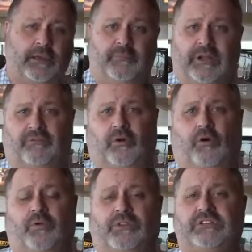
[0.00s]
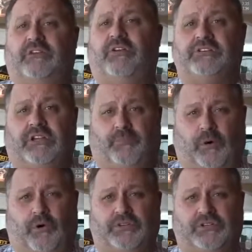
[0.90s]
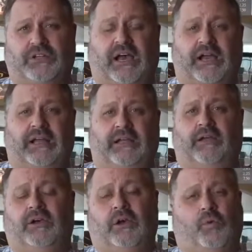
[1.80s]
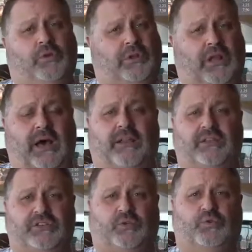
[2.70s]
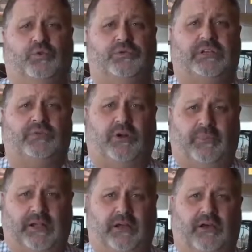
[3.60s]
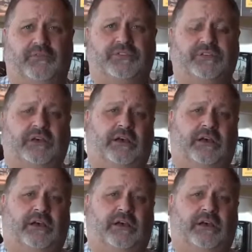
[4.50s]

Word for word: Been involved with St. Vincent de Paul Society, with a lot of the schools. That's one of my loves.